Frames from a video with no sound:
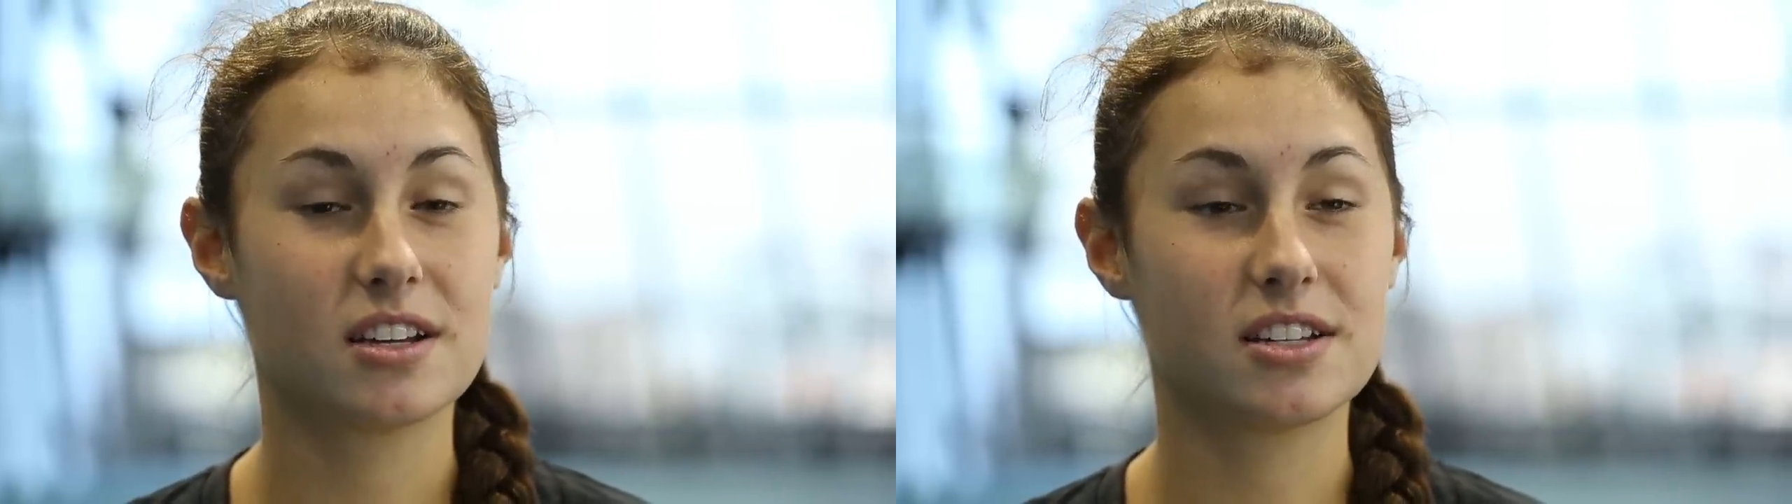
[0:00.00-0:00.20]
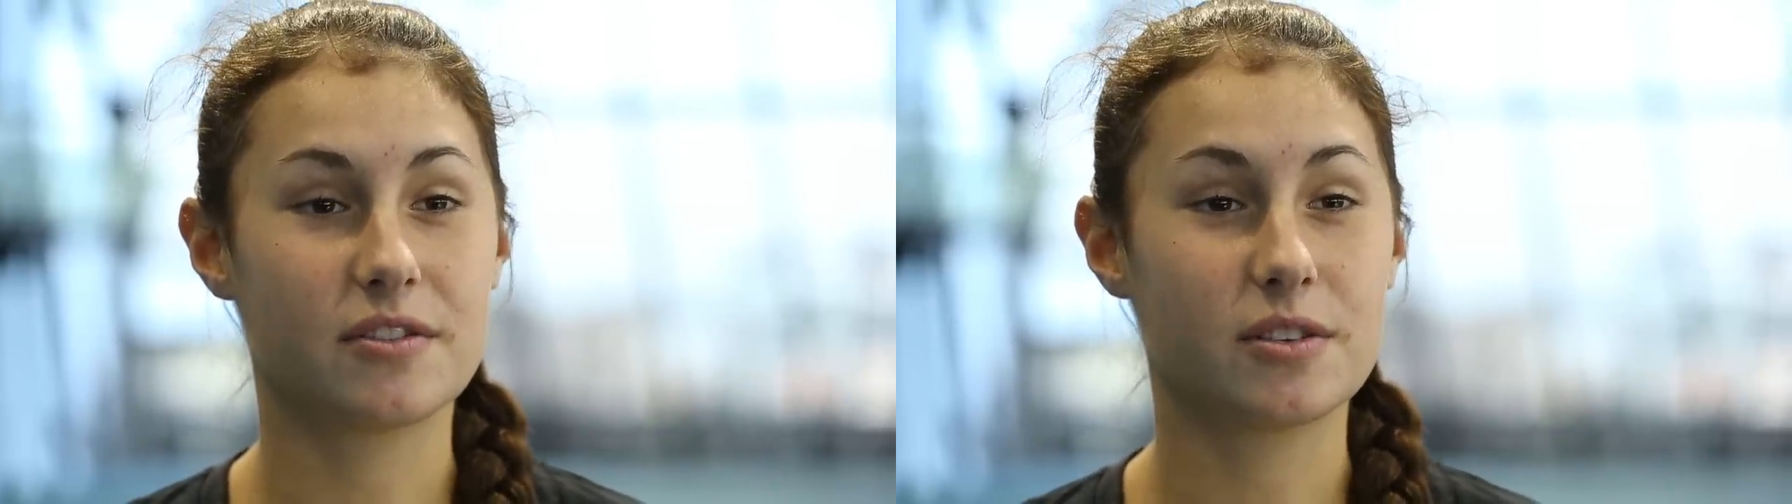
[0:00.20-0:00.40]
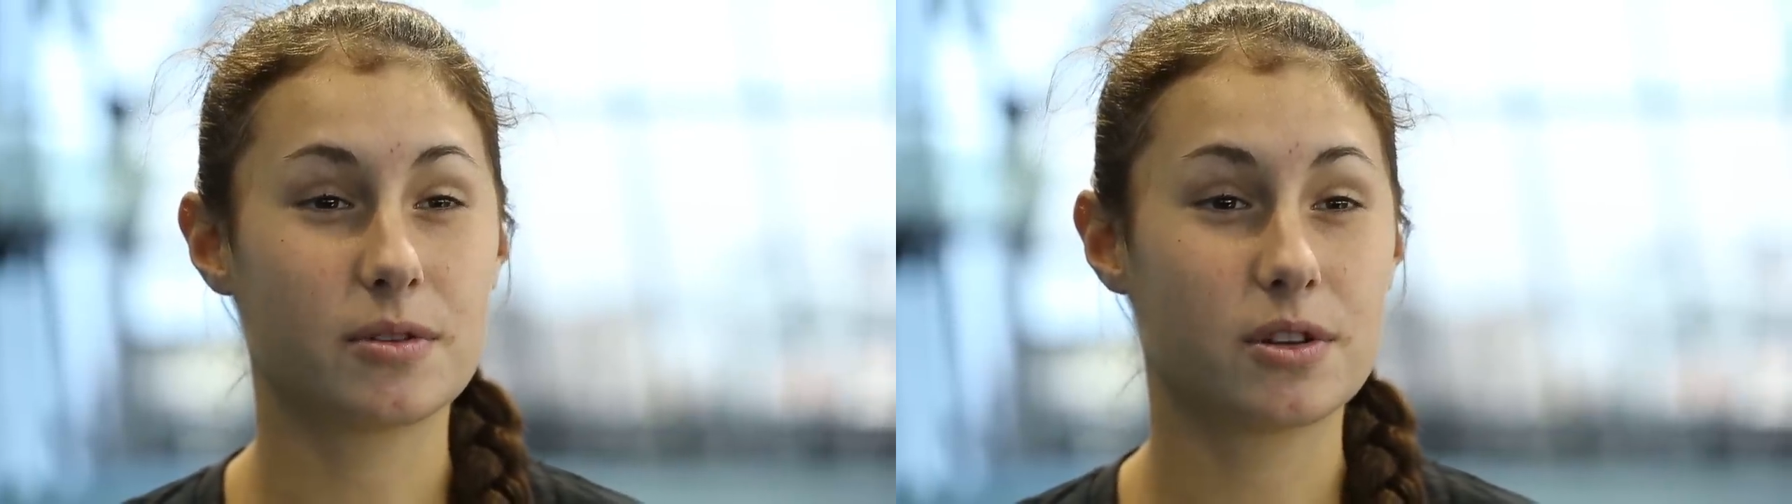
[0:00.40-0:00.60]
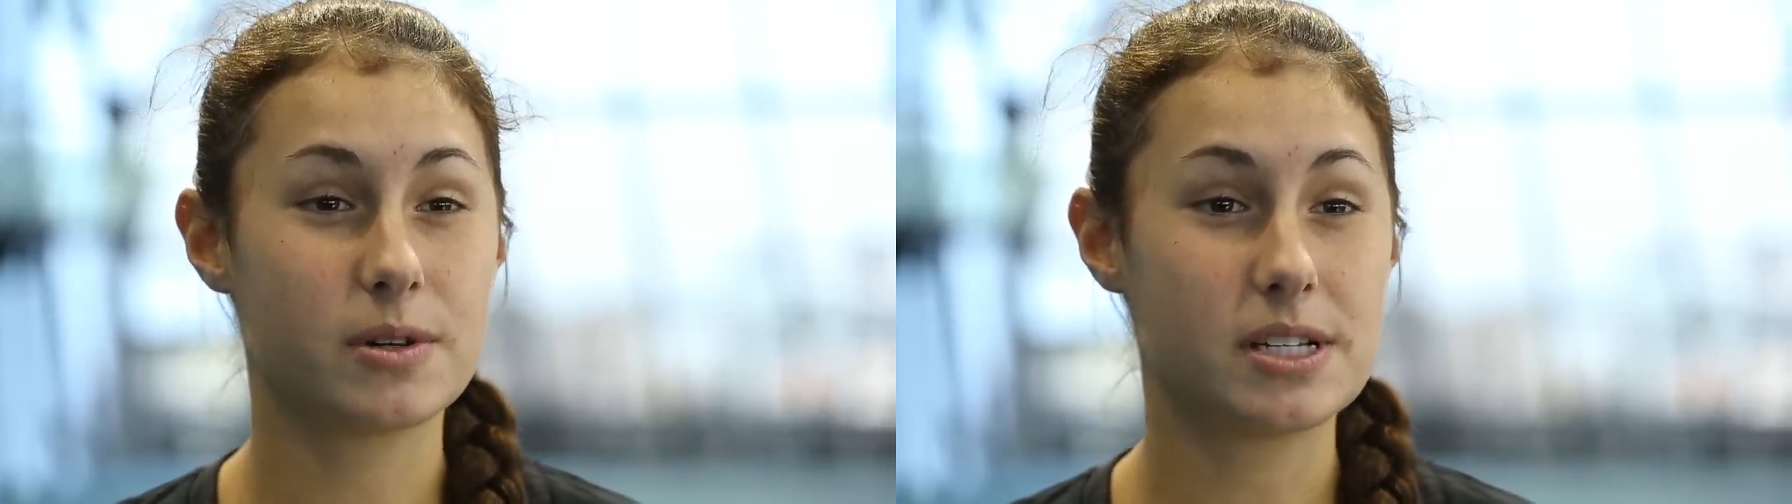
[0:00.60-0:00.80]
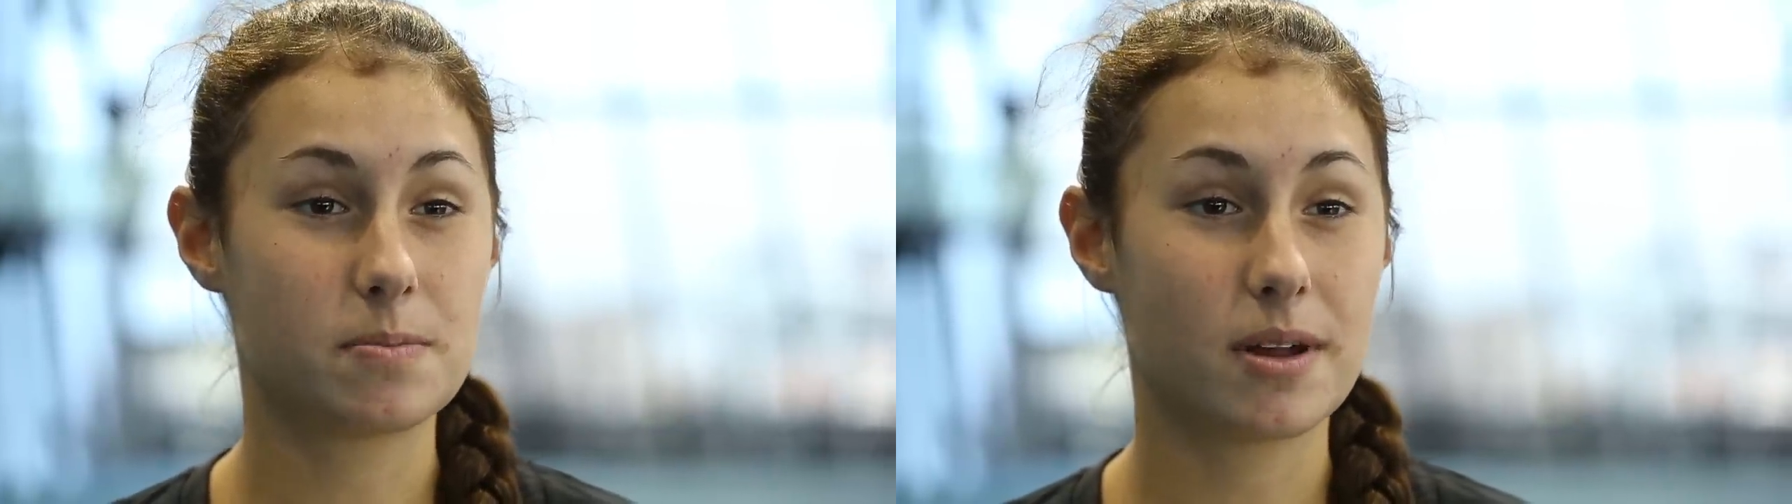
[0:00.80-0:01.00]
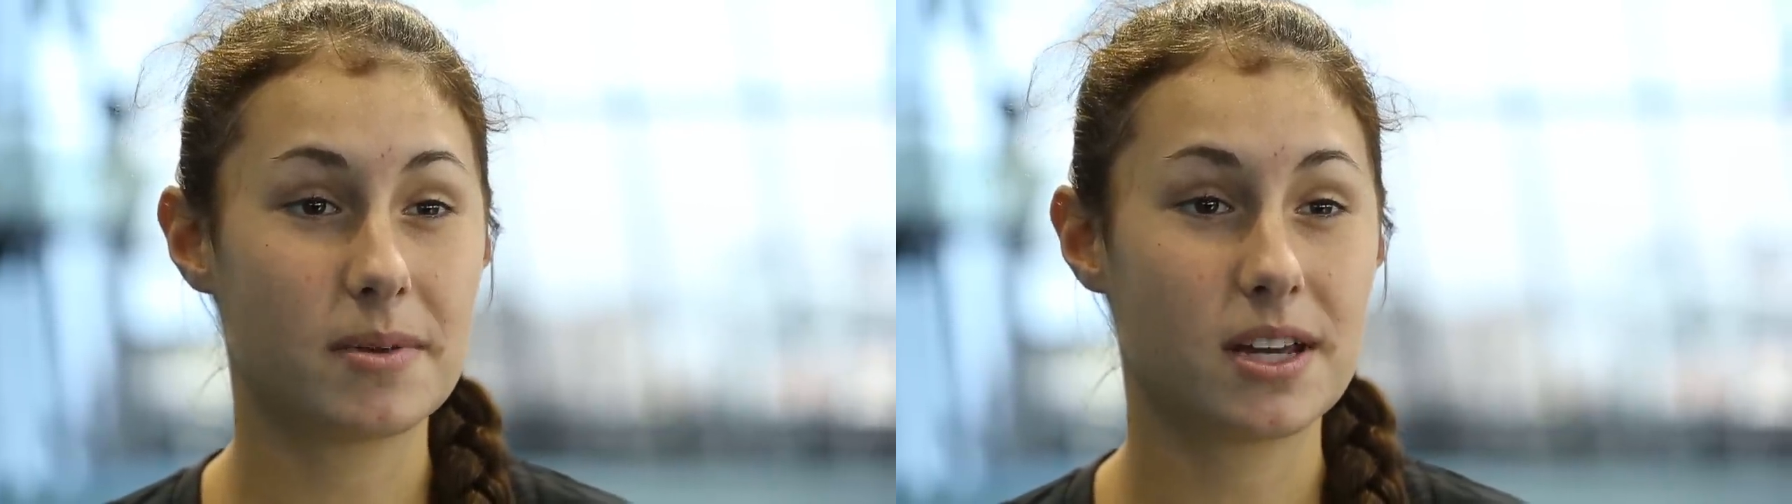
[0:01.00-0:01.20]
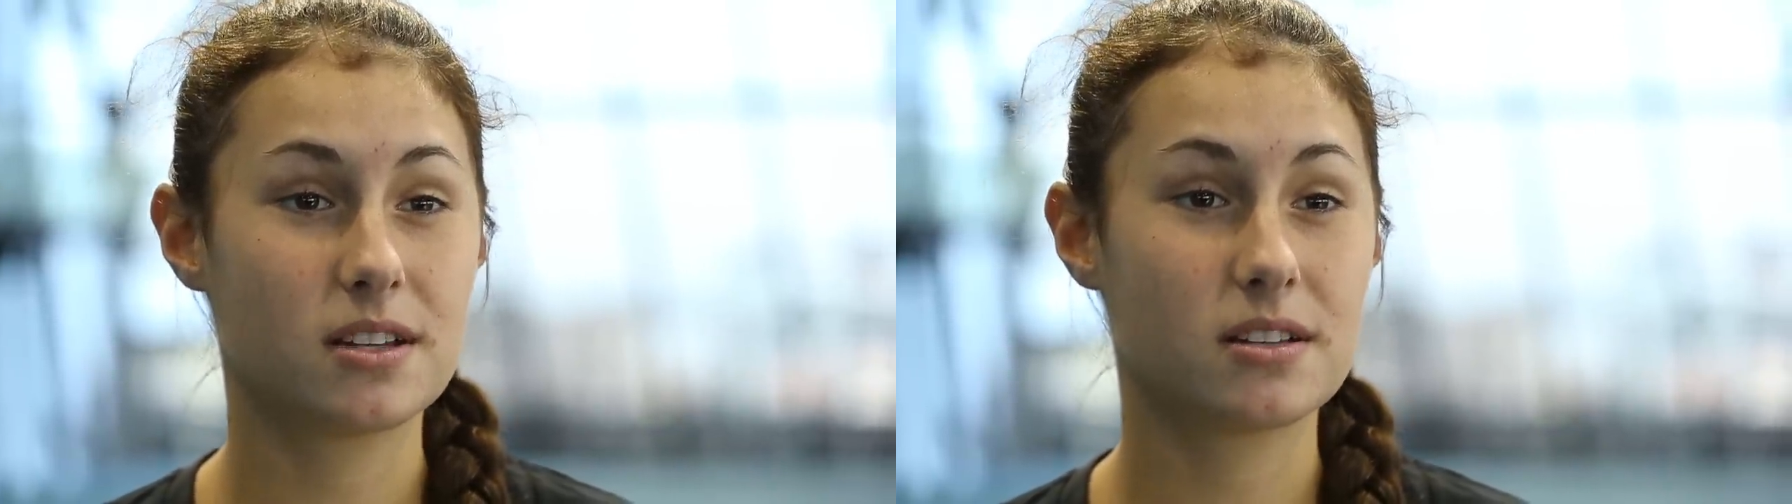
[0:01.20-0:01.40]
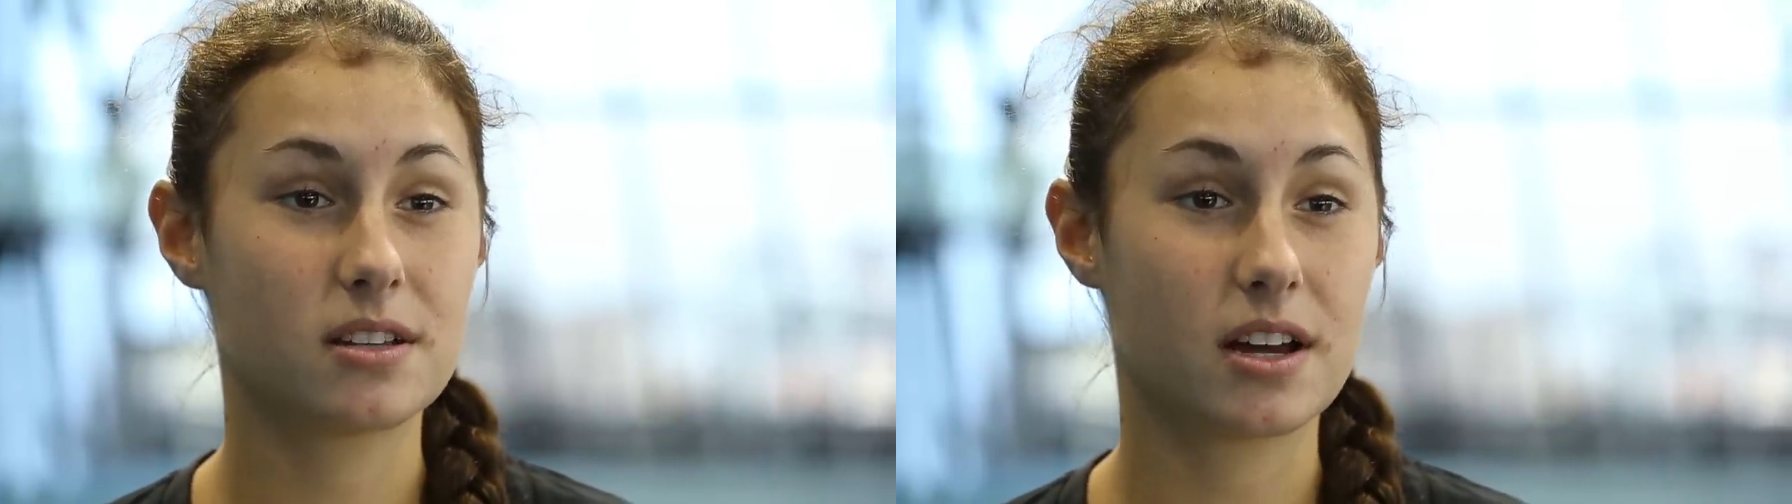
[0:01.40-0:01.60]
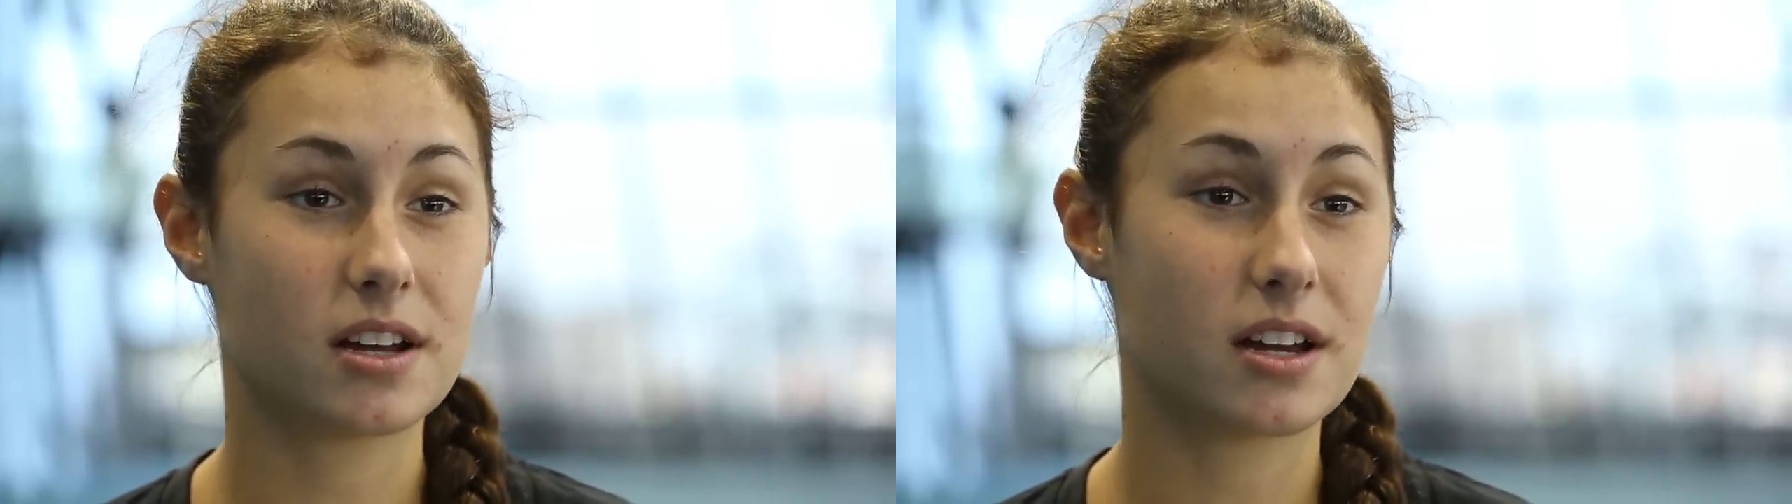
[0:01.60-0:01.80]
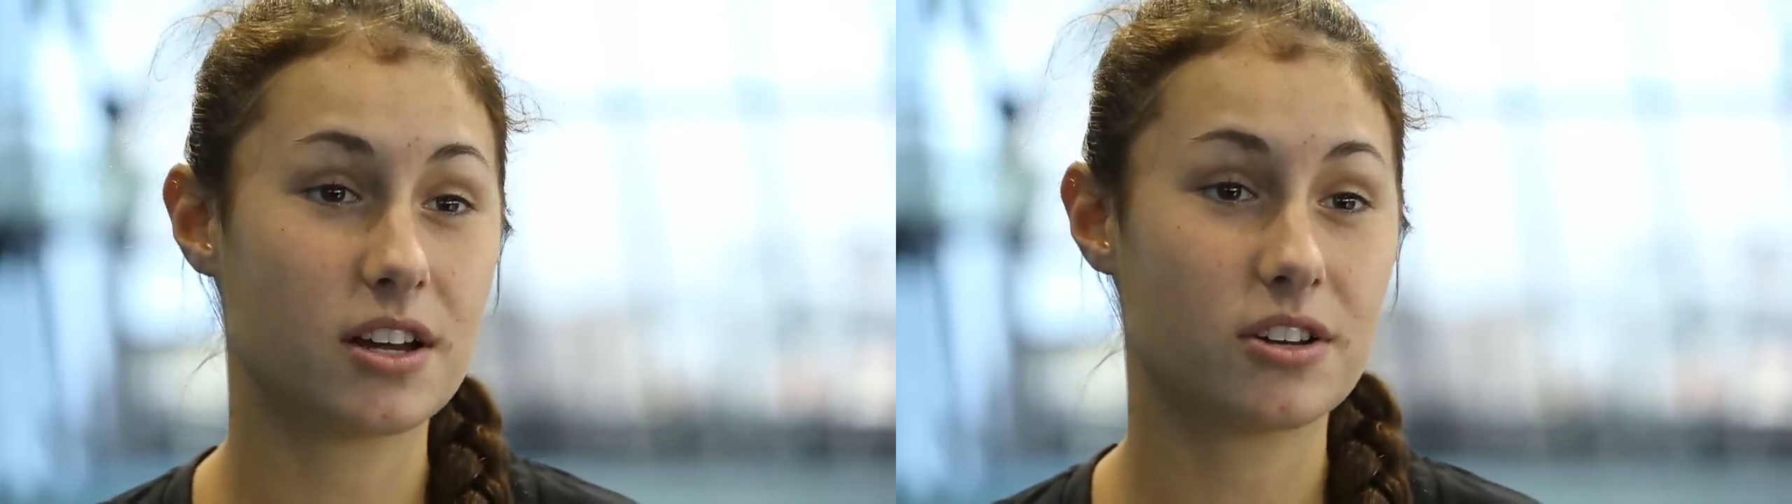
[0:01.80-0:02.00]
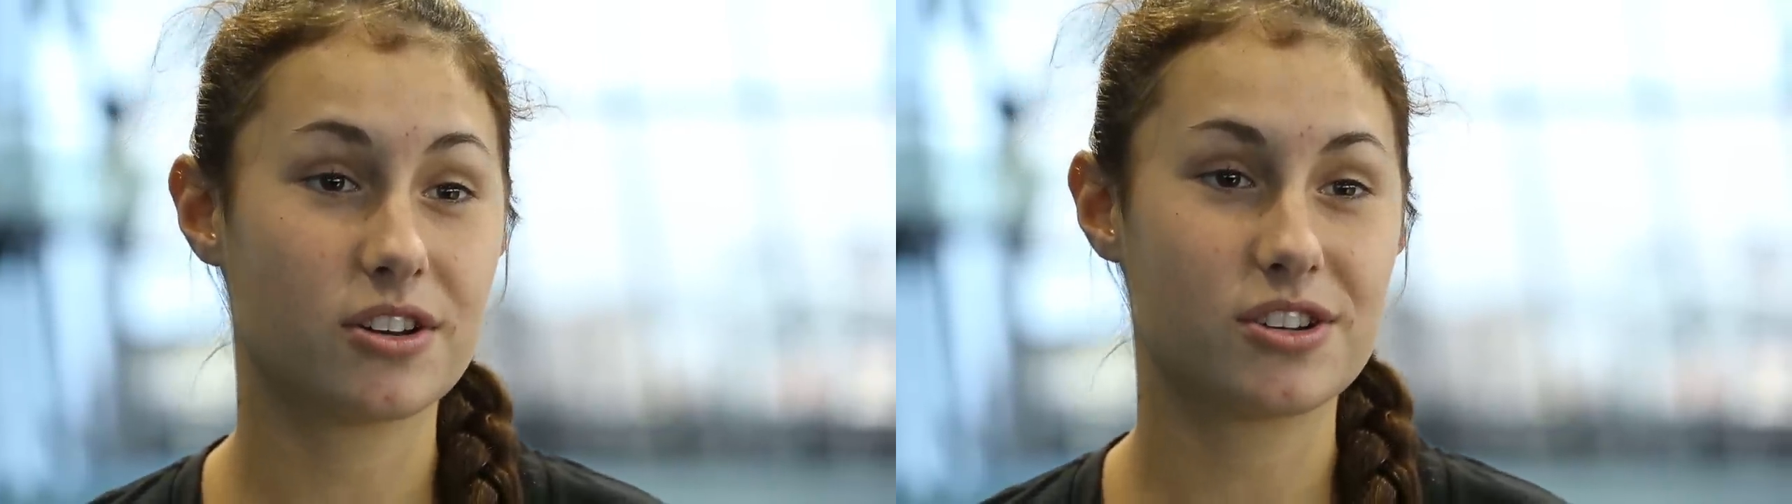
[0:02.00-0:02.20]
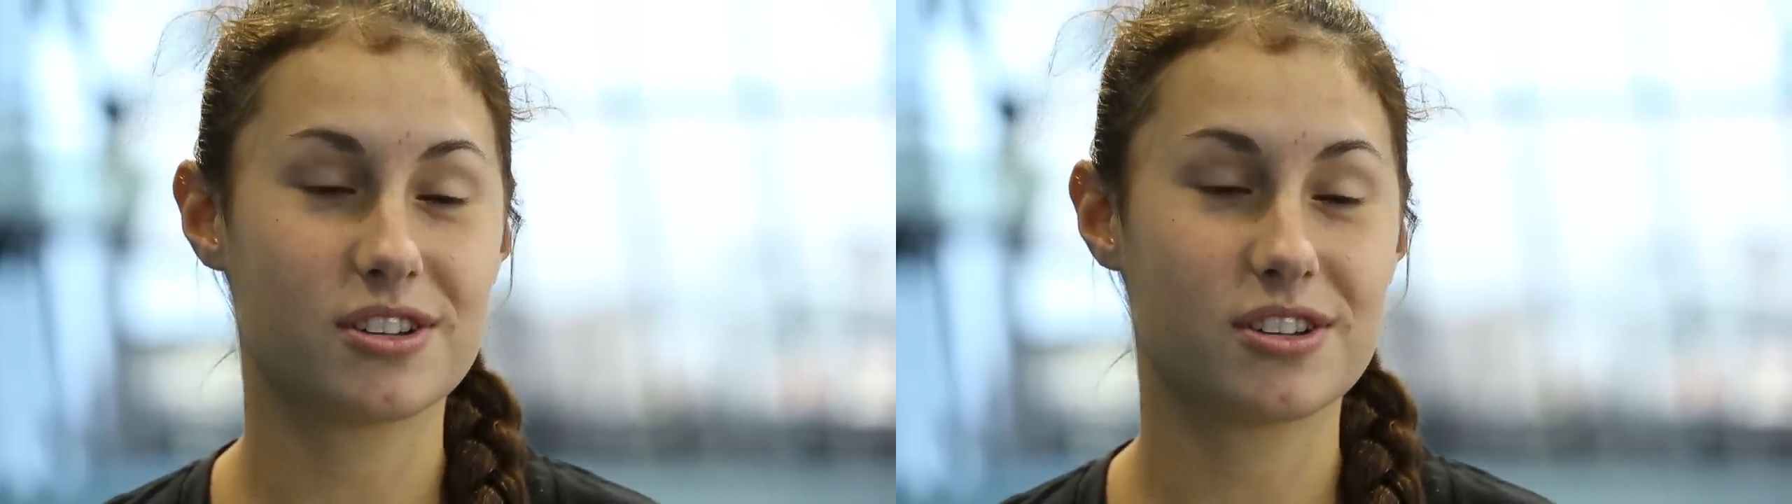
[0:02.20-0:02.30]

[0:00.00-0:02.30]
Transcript: definitely with Louise Fleming, uh, head coach.